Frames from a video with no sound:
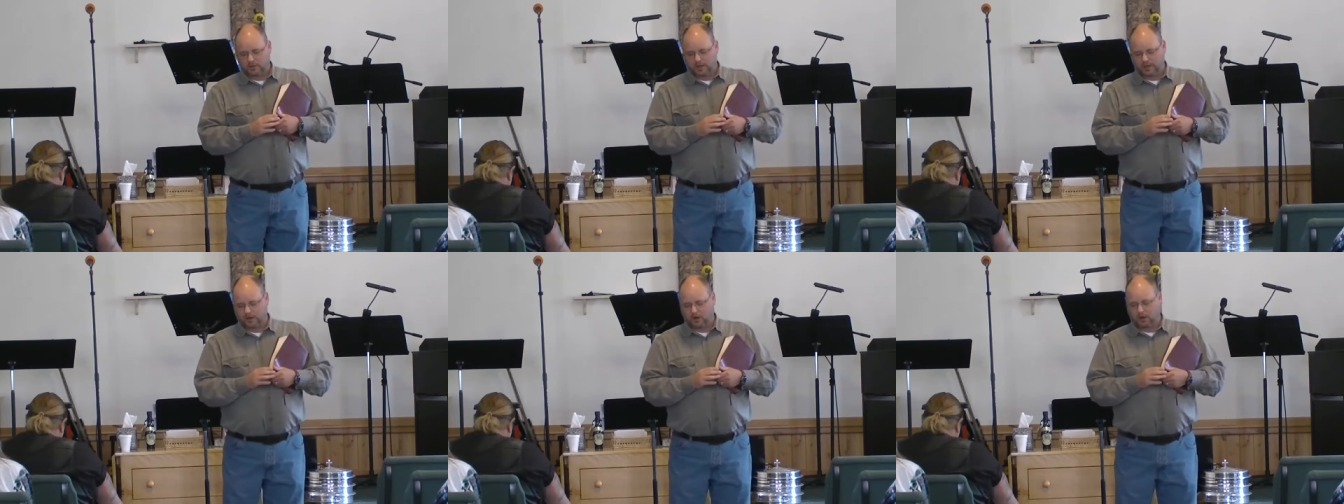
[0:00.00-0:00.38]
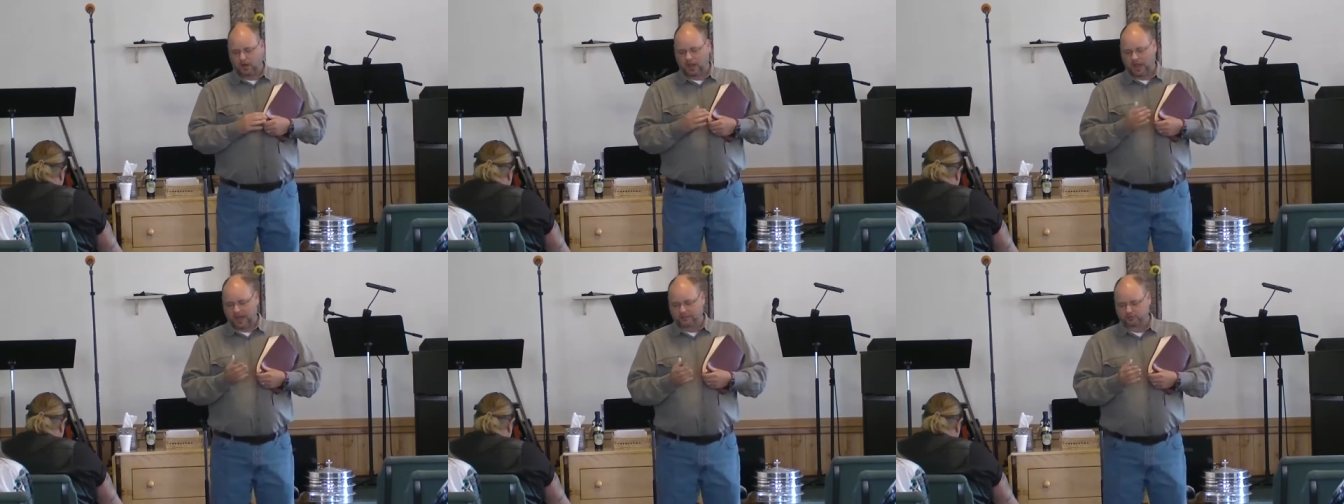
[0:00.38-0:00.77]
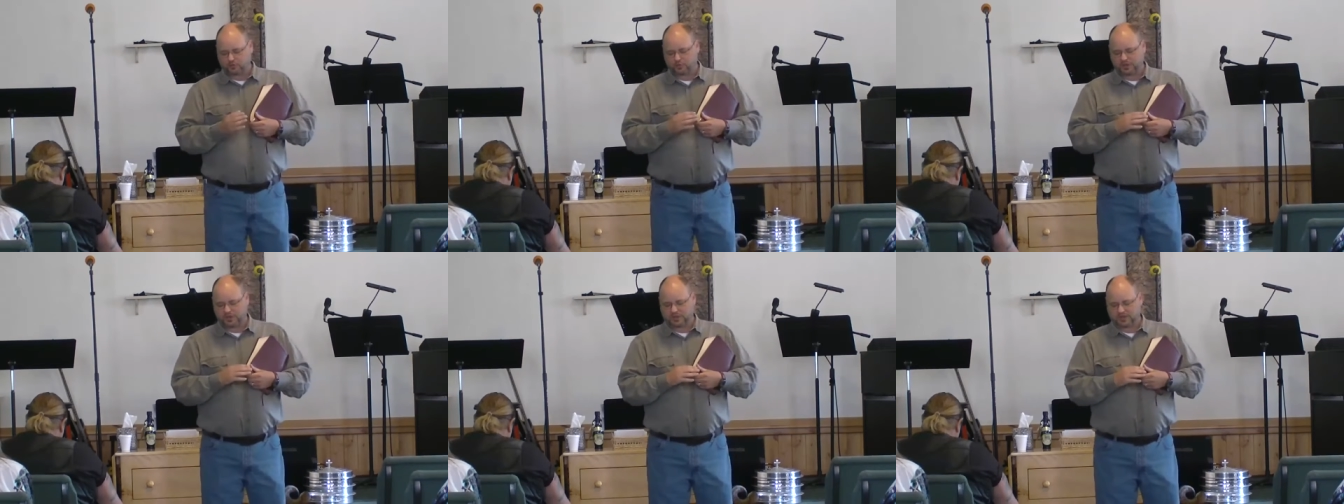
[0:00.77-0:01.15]
that our lives
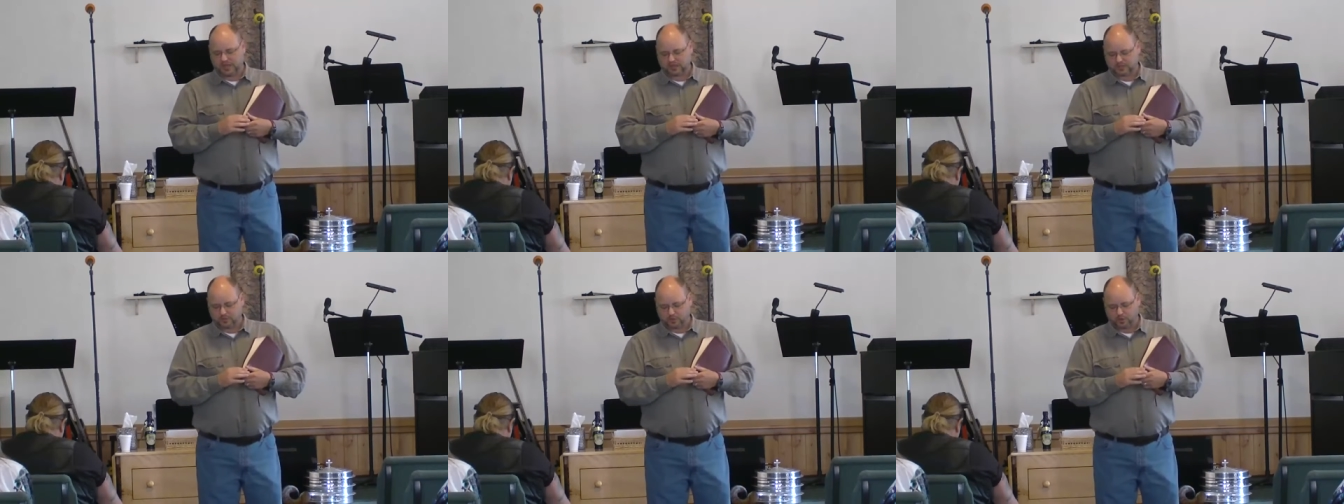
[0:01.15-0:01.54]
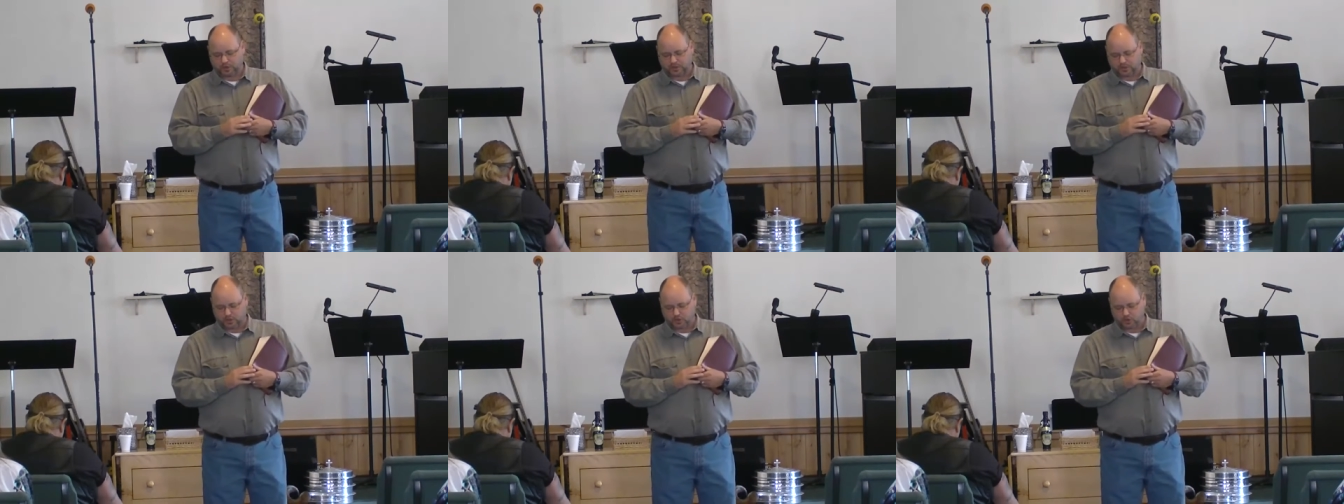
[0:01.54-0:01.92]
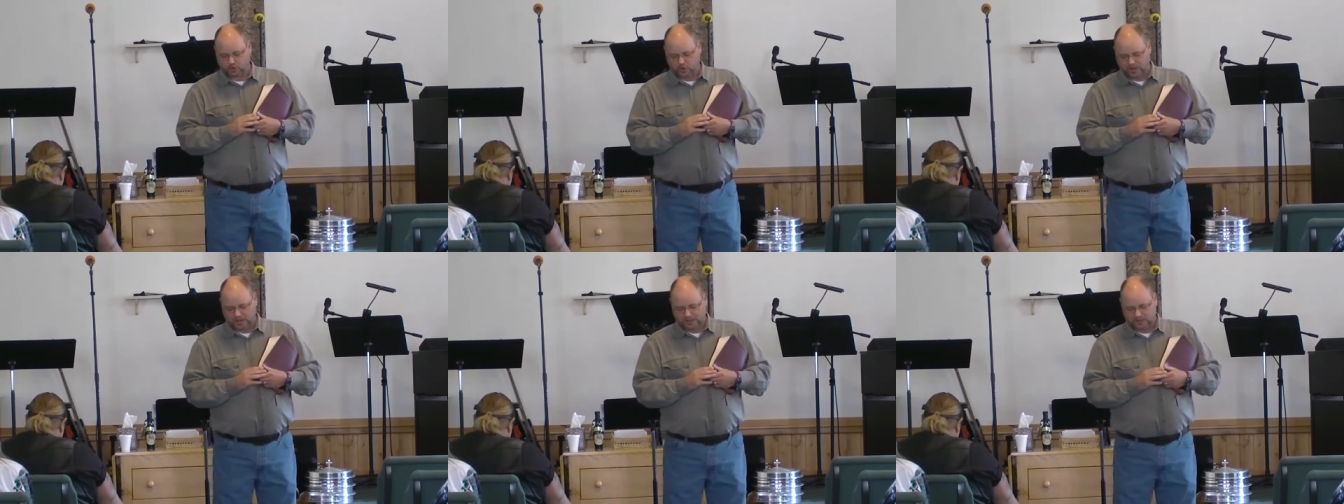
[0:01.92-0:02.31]
would be a testimony to your
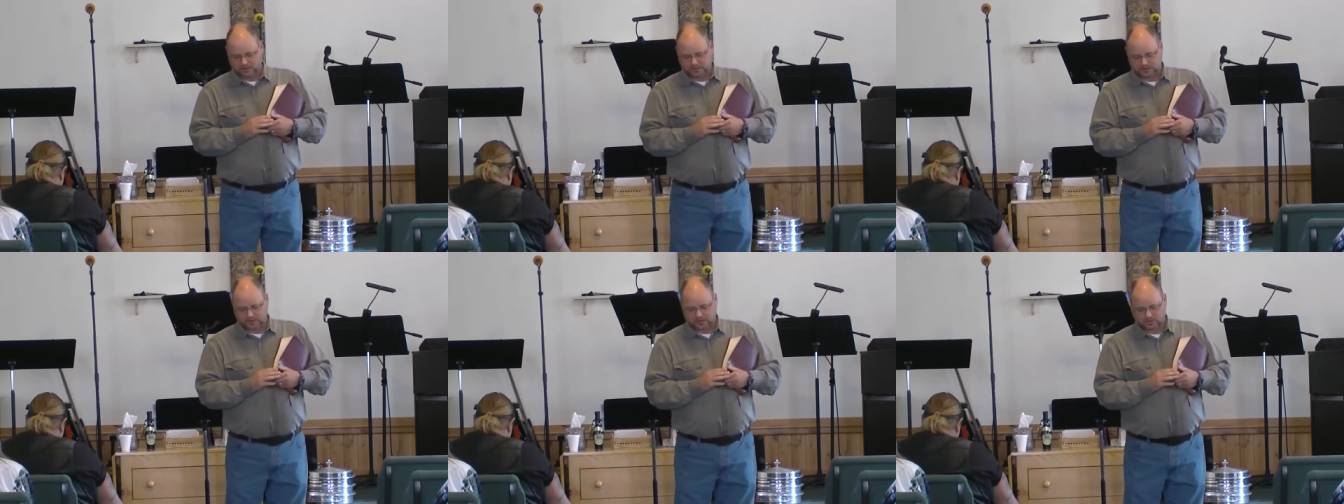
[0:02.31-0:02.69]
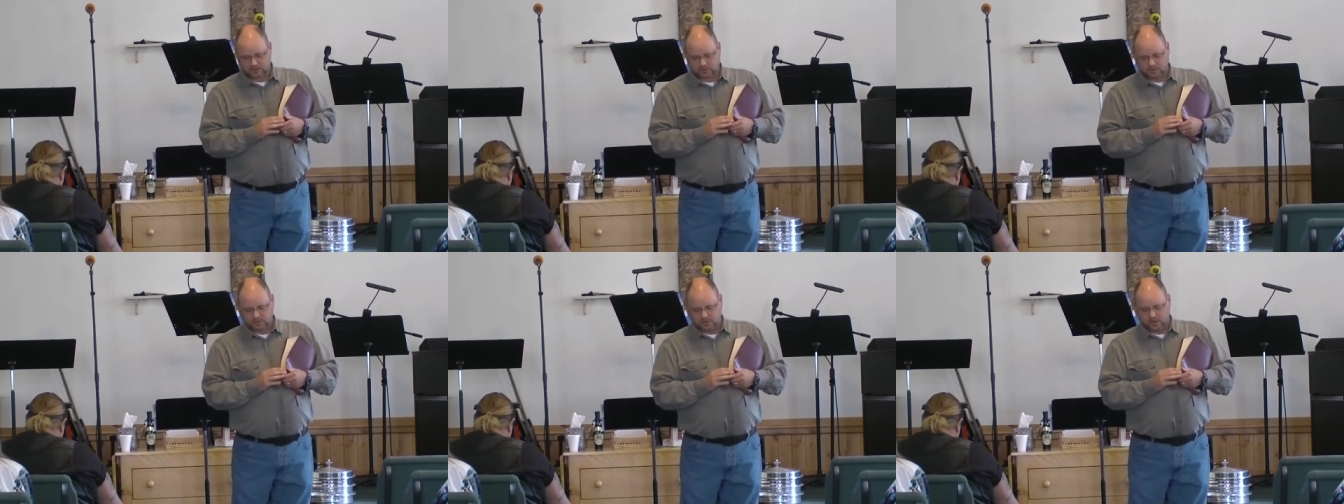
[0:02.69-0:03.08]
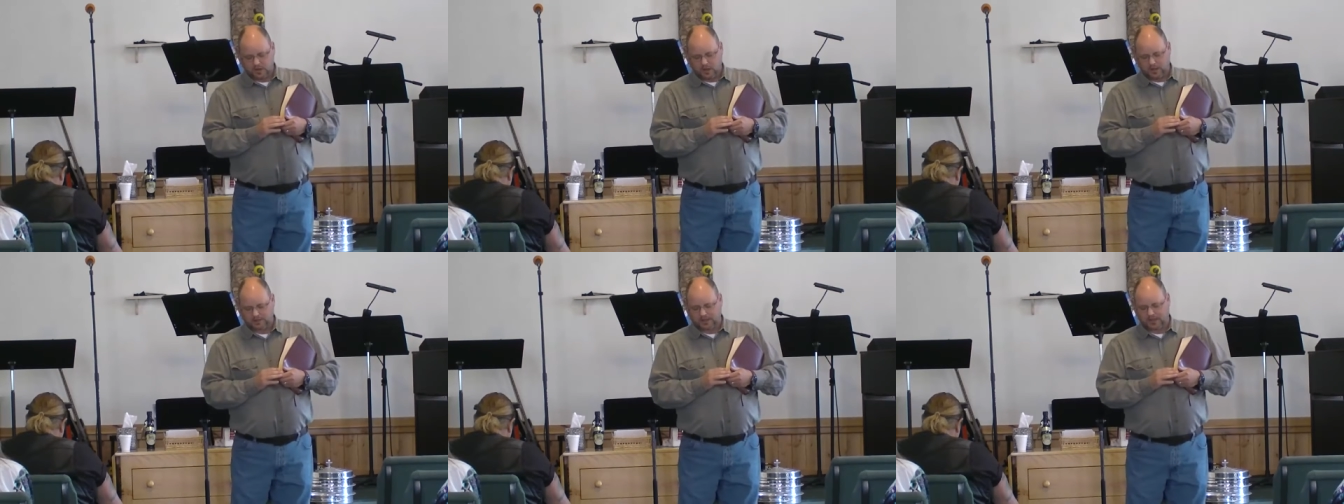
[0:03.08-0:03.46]
greatness
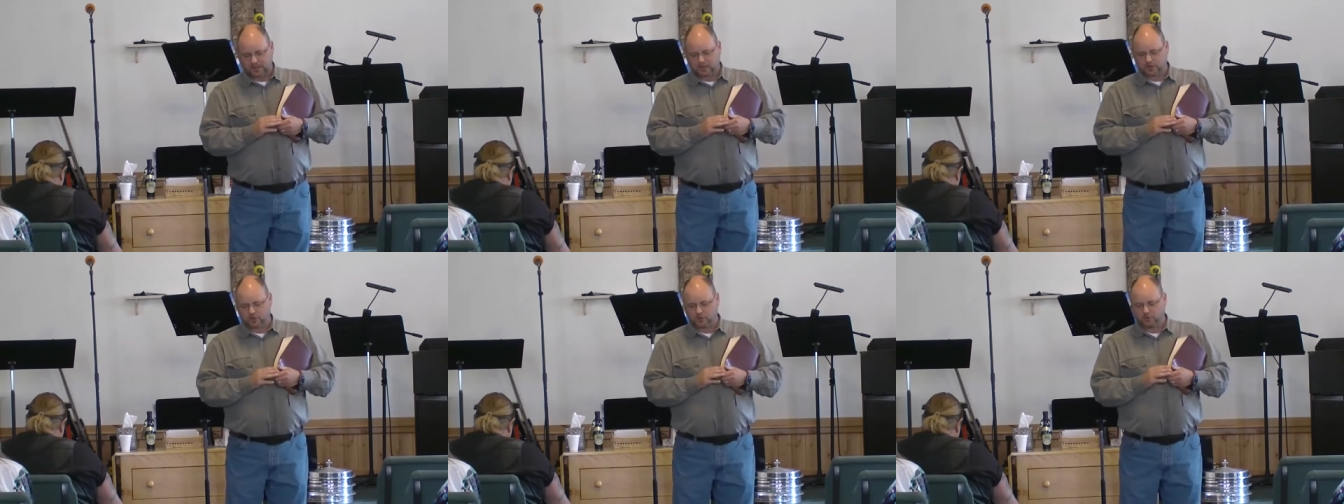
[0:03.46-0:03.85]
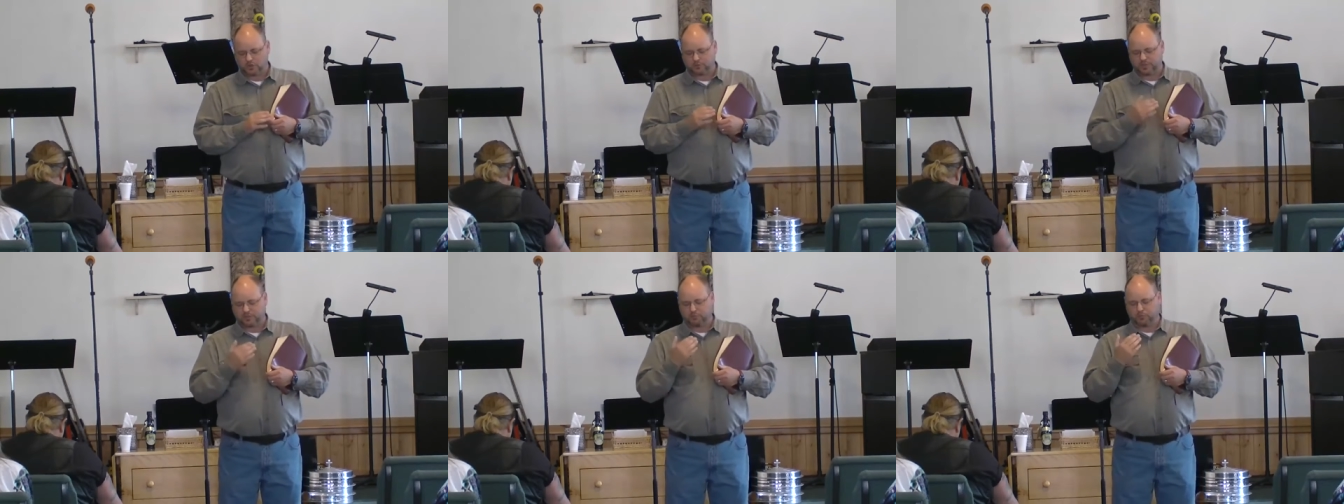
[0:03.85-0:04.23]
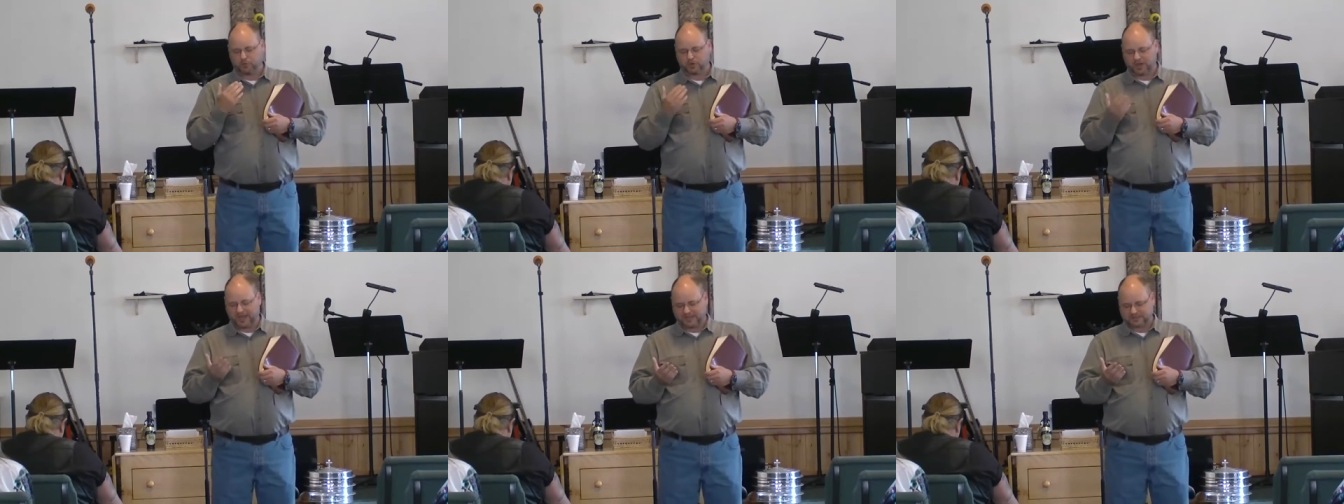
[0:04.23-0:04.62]
and that you would be
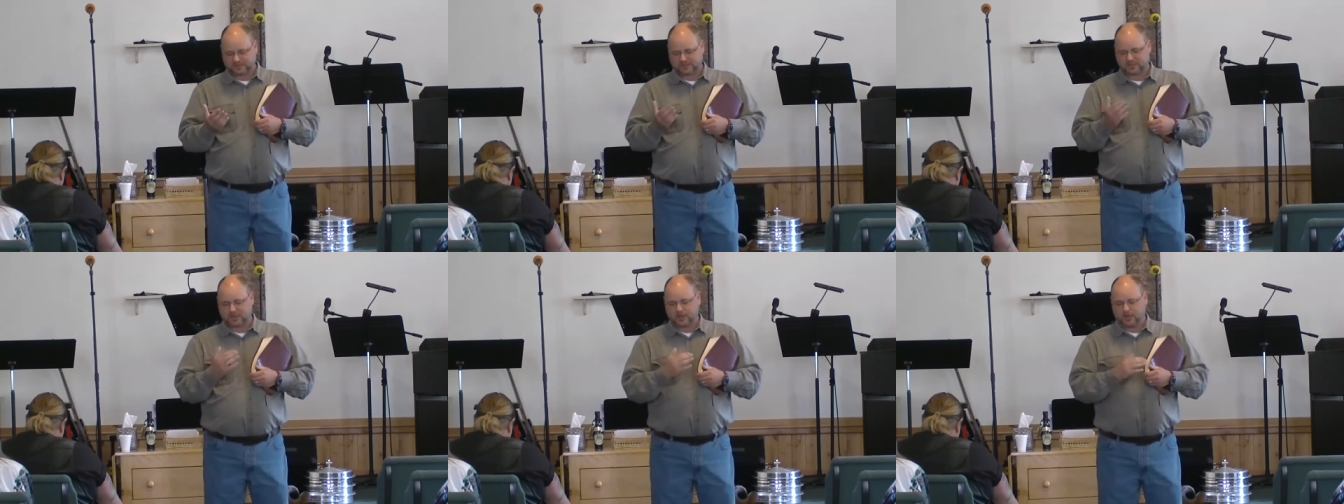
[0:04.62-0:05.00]
blessed